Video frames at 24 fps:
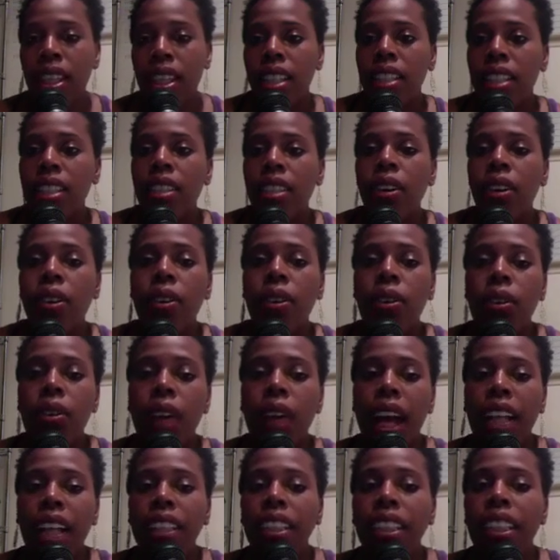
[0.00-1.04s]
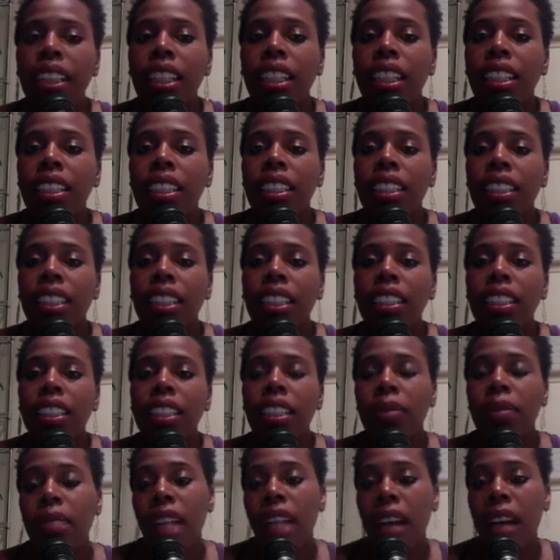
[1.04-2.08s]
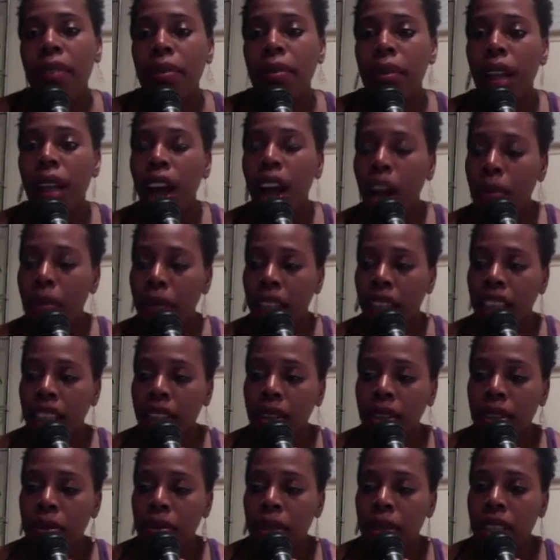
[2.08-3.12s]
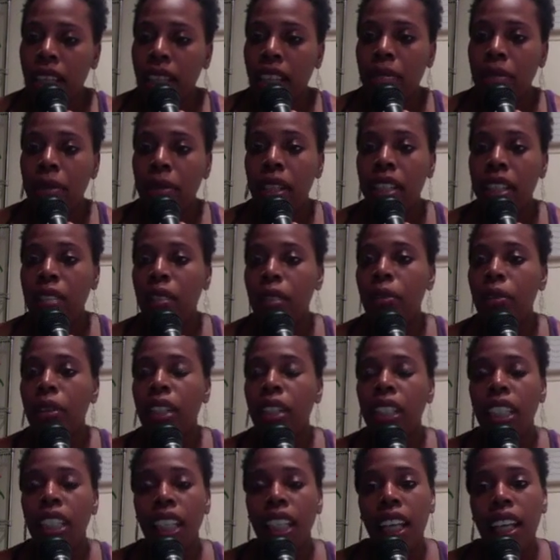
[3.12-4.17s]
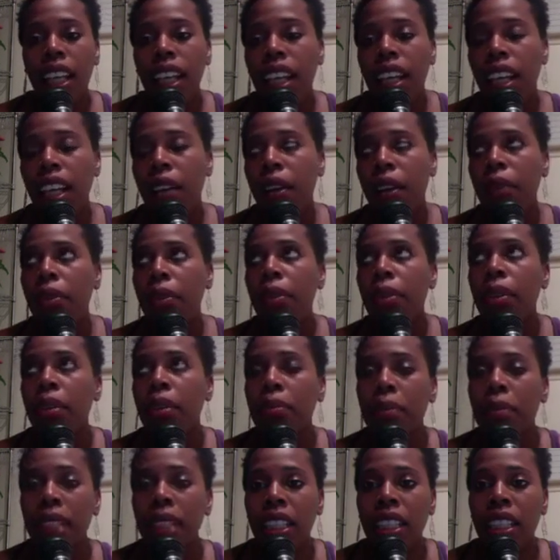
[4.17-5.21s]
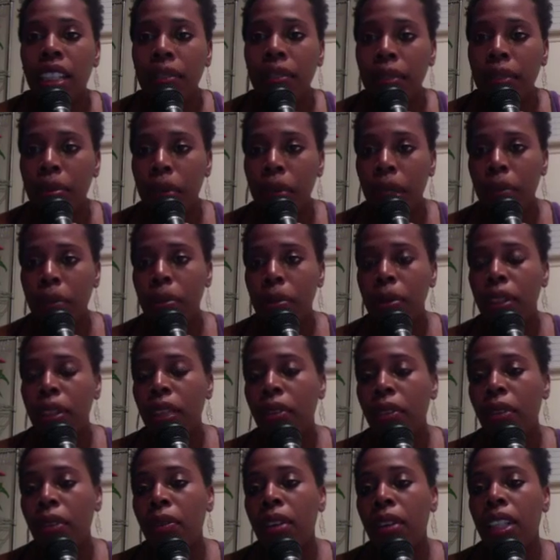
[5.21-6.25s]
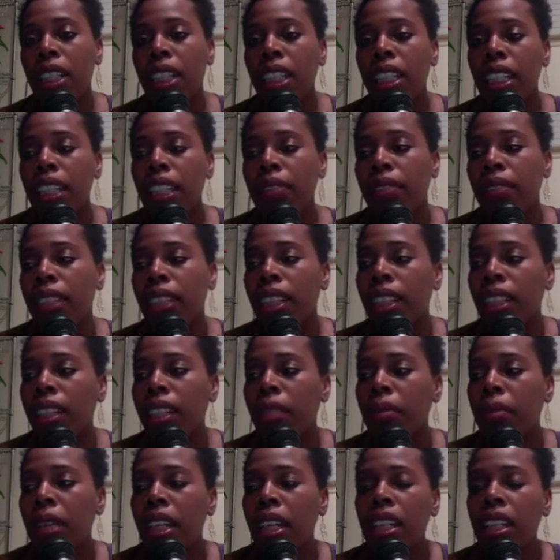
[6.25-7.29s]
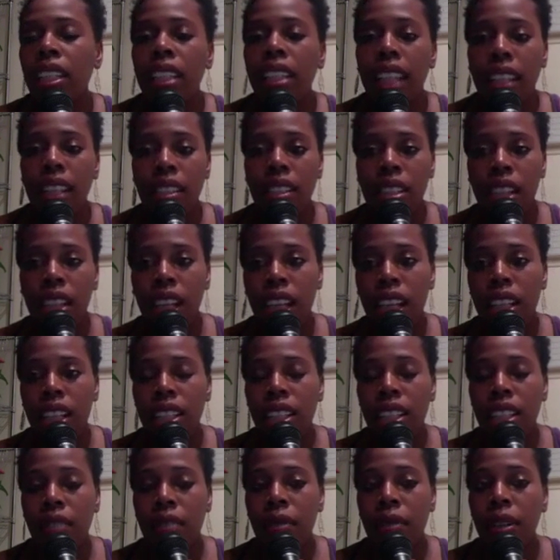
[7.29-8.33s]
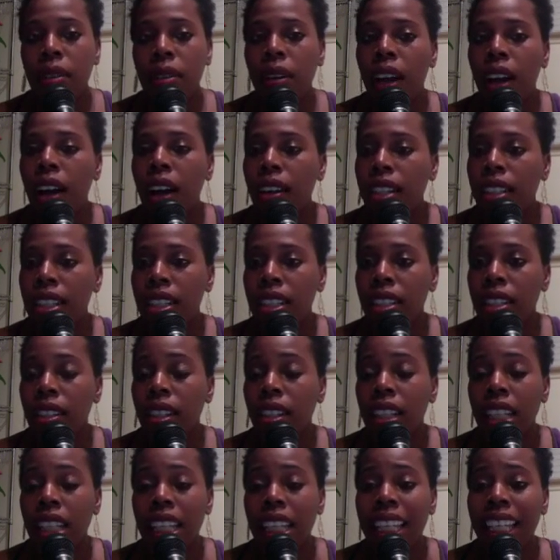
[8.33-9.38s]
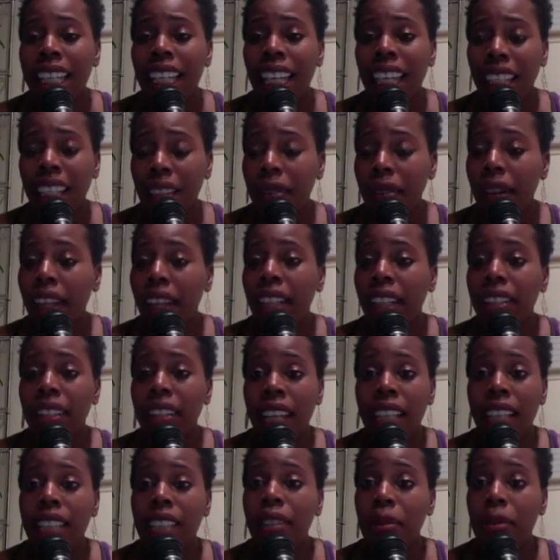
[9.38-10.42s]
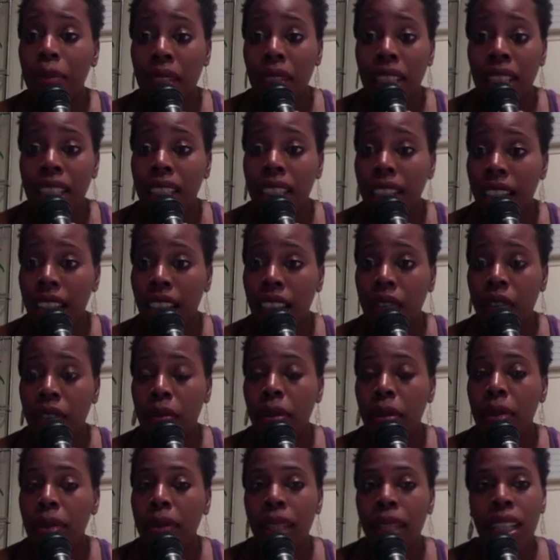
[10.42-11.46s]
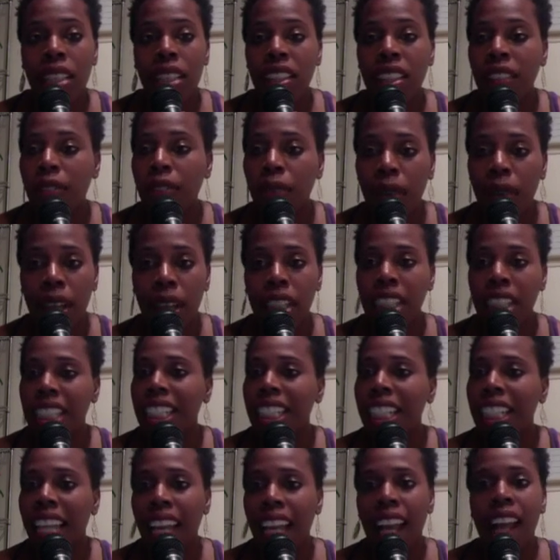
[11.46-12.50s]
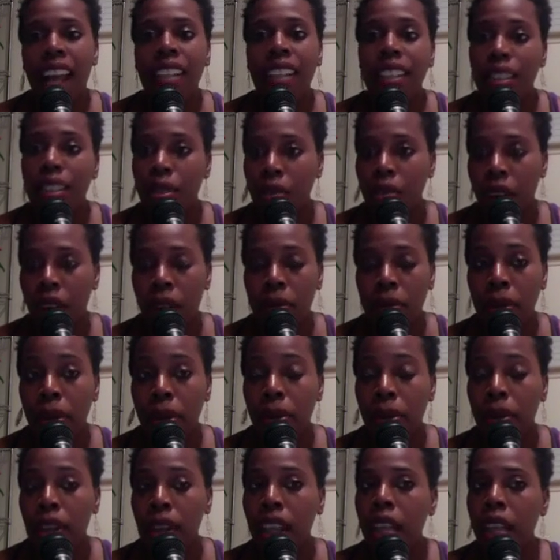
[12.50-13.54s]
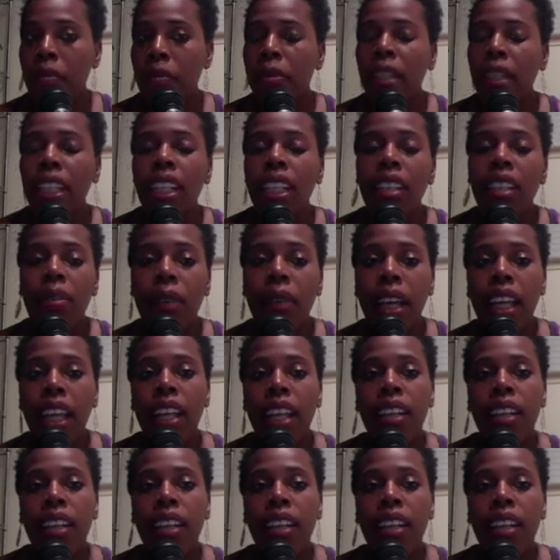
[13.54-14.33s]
So I think sometimes we all make those mistakes because we want to care and we want to be there for people and we want to give them that chance, and we always do. Anyway, that's a recent thing for me, because before it's just like I just dropped it. But anyway,